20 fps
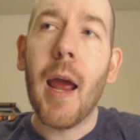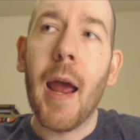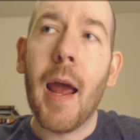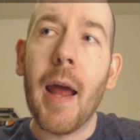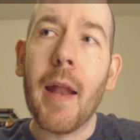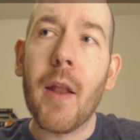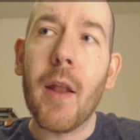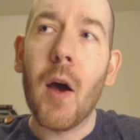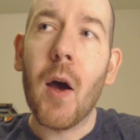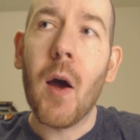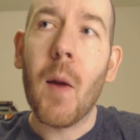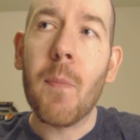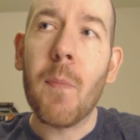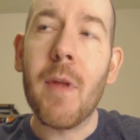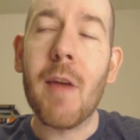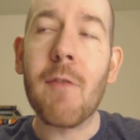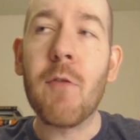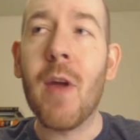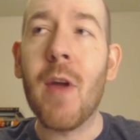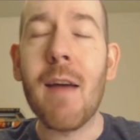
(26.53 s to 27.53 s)
And
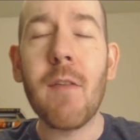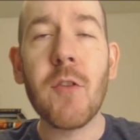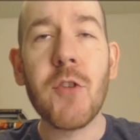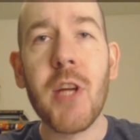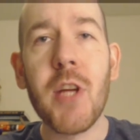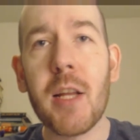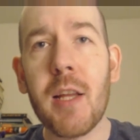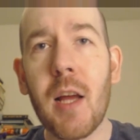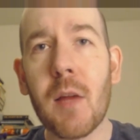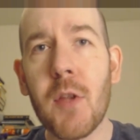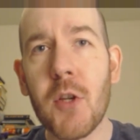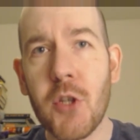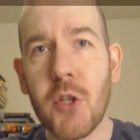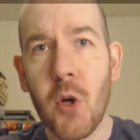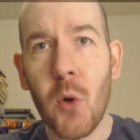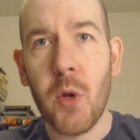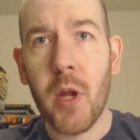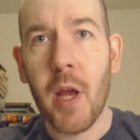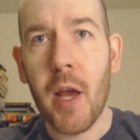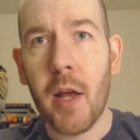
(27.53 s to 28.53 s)
if you haven't checked out the
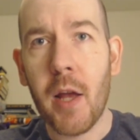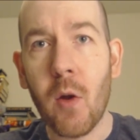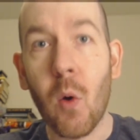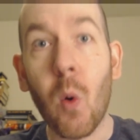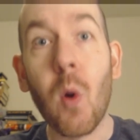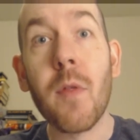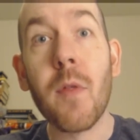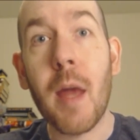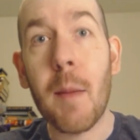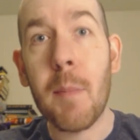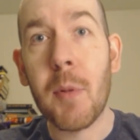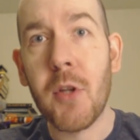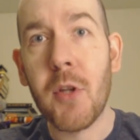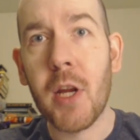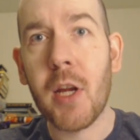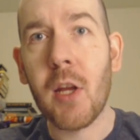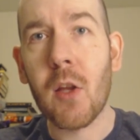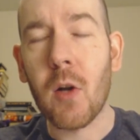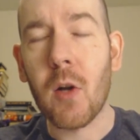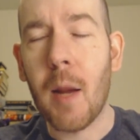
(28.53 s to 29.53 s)
show yet, or that
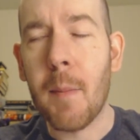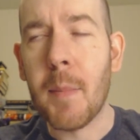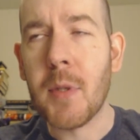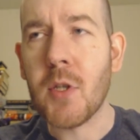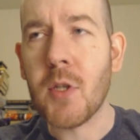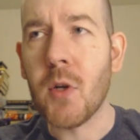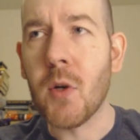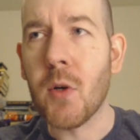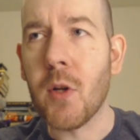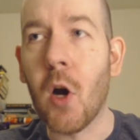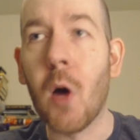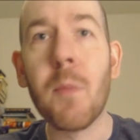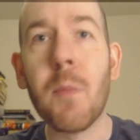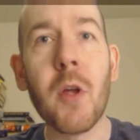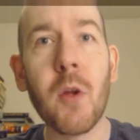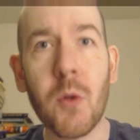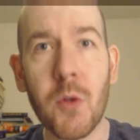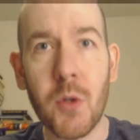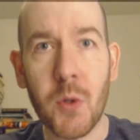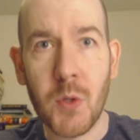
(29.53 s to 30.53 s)
particular episode, I hope
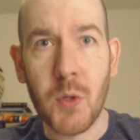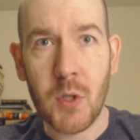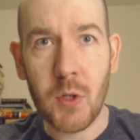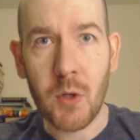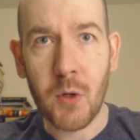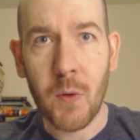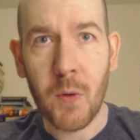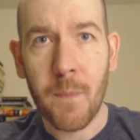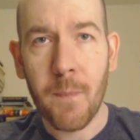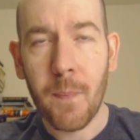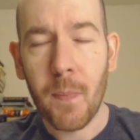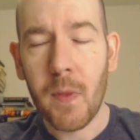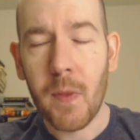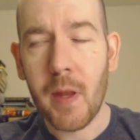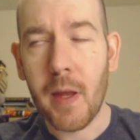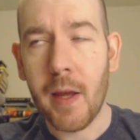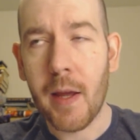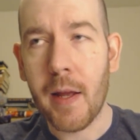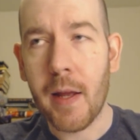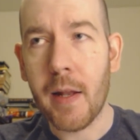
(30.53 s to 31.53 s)
that you'll do so.
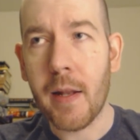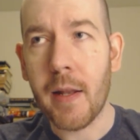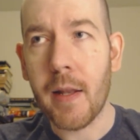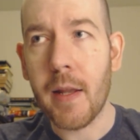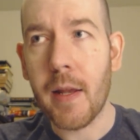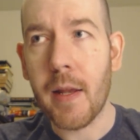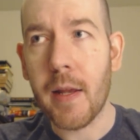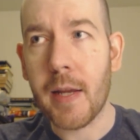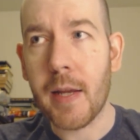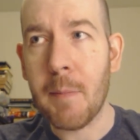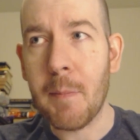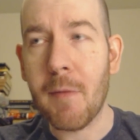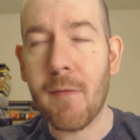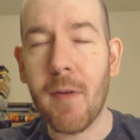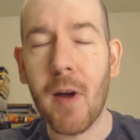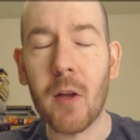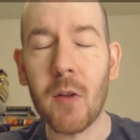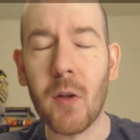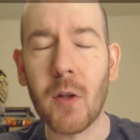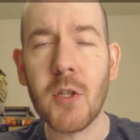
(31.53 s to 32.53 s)
It can be
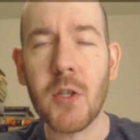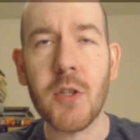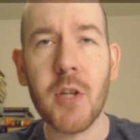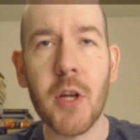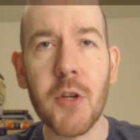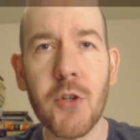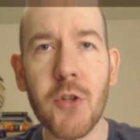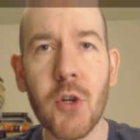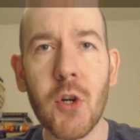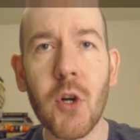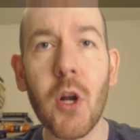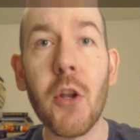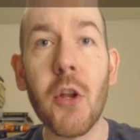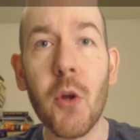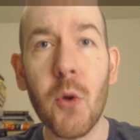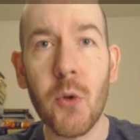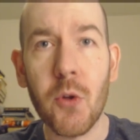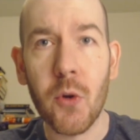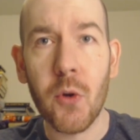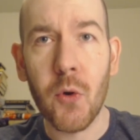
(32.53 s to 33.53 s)
found on Stitcher
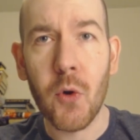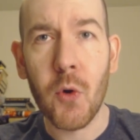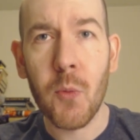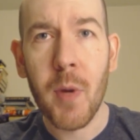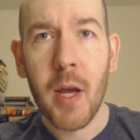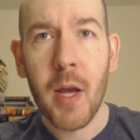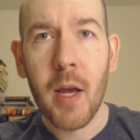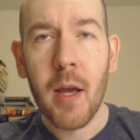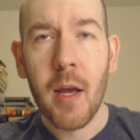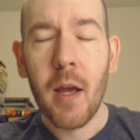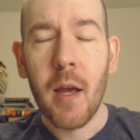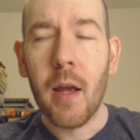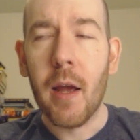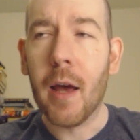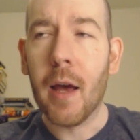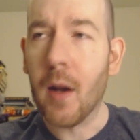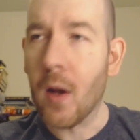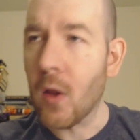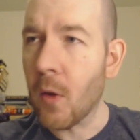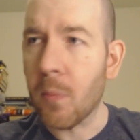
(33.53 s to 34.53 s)
and YouTube
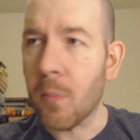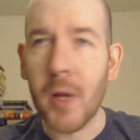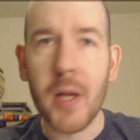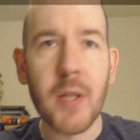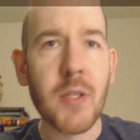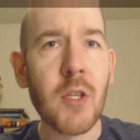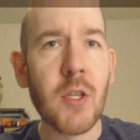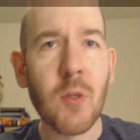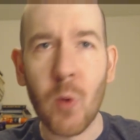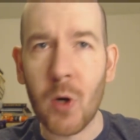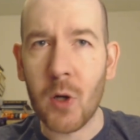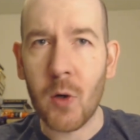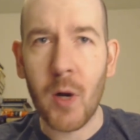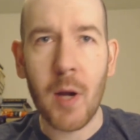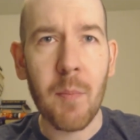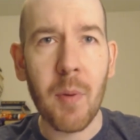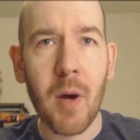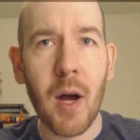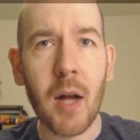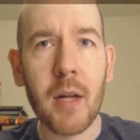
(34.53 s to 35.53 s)
and other places where
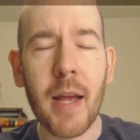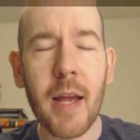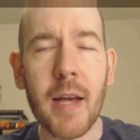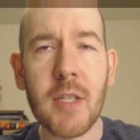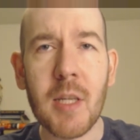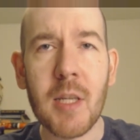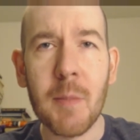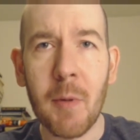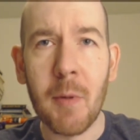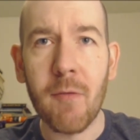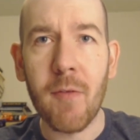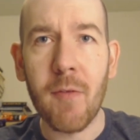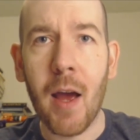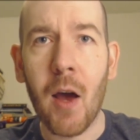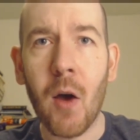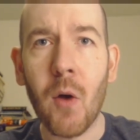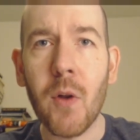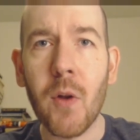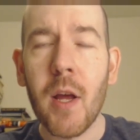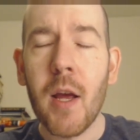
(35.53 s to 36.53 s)
great podcasts can be
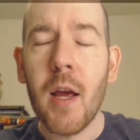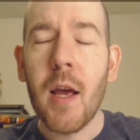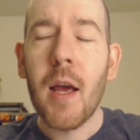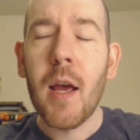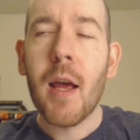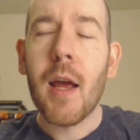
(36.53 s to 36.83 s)
found.